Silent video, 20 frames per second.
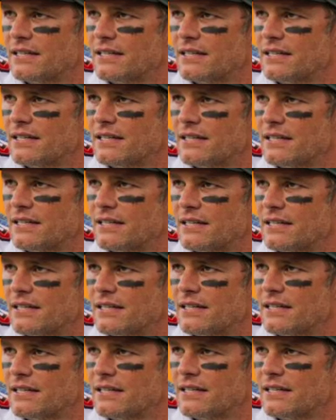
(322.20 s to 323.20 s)

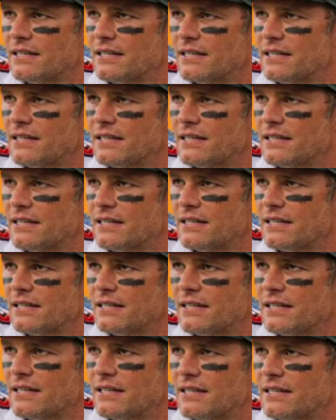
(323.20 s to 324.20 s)

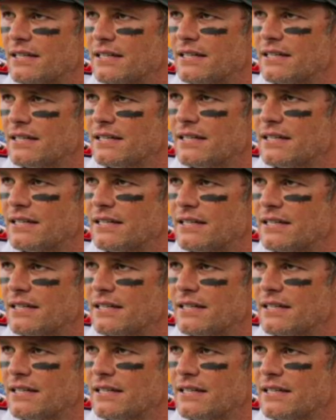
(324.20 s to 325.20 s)

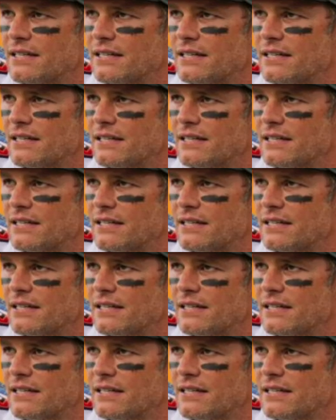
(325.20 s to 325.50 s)
[no speech]